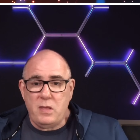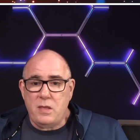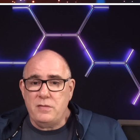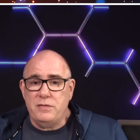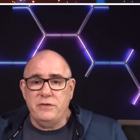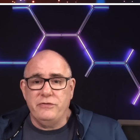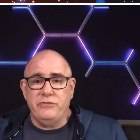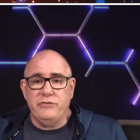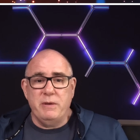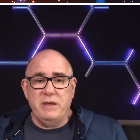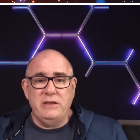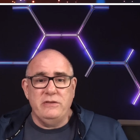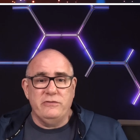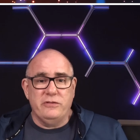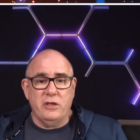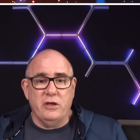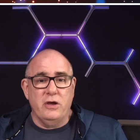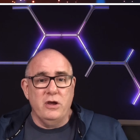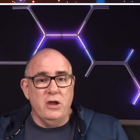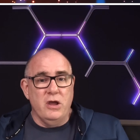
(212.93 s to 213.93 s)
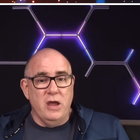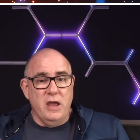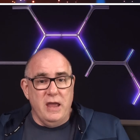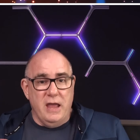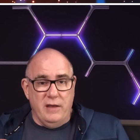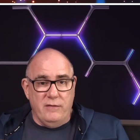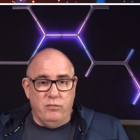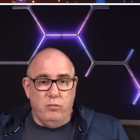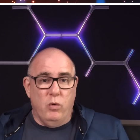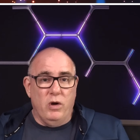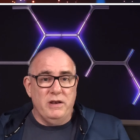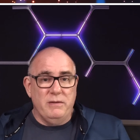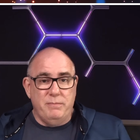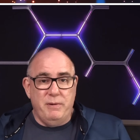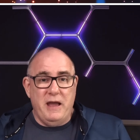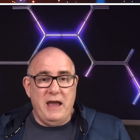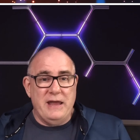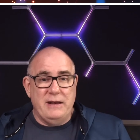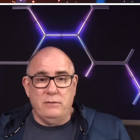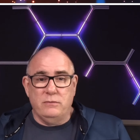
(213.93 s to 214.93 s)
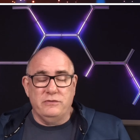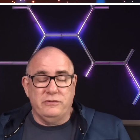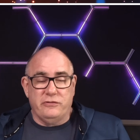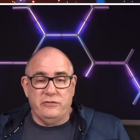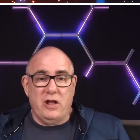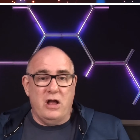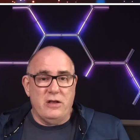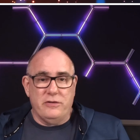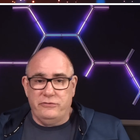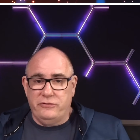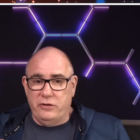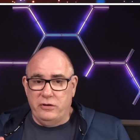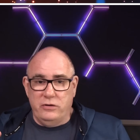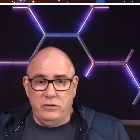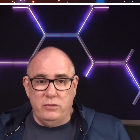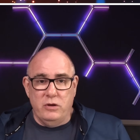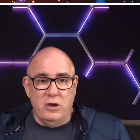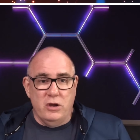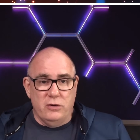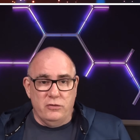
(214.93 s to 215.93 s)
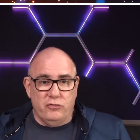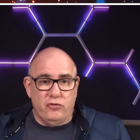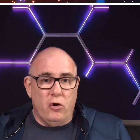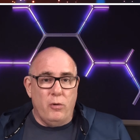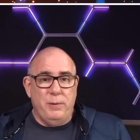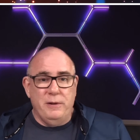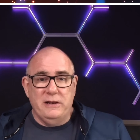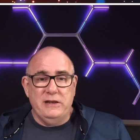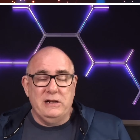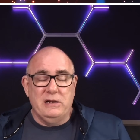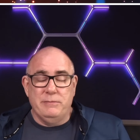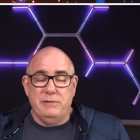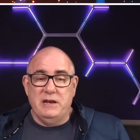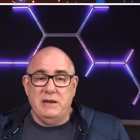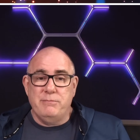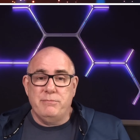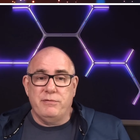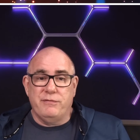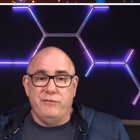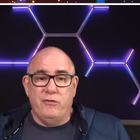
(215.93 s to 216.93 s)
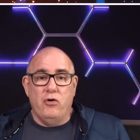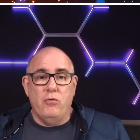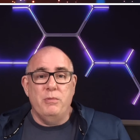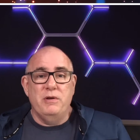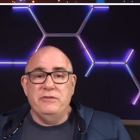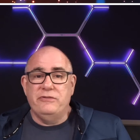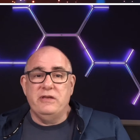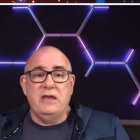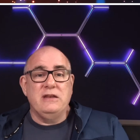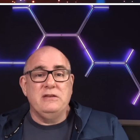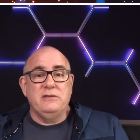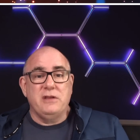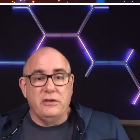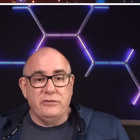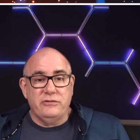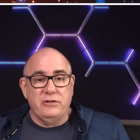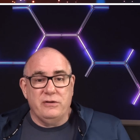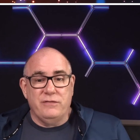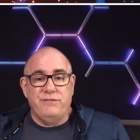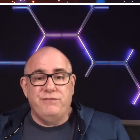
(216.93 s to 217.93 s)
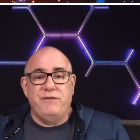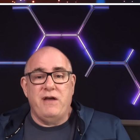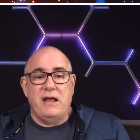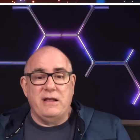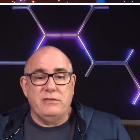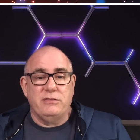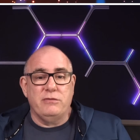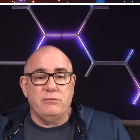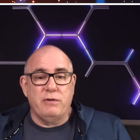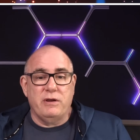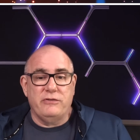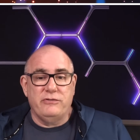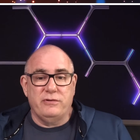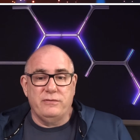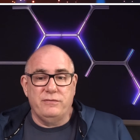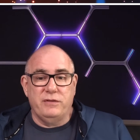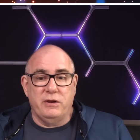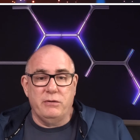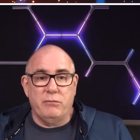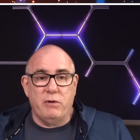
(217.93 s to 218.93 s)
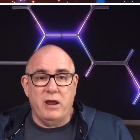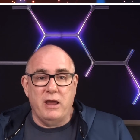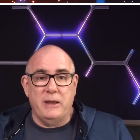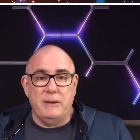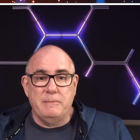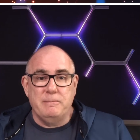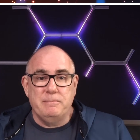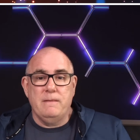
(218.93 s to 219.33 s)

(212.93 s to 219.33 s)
This means that if one panel starts to drop a little bit in performance, it doesn't affect the rest of the array.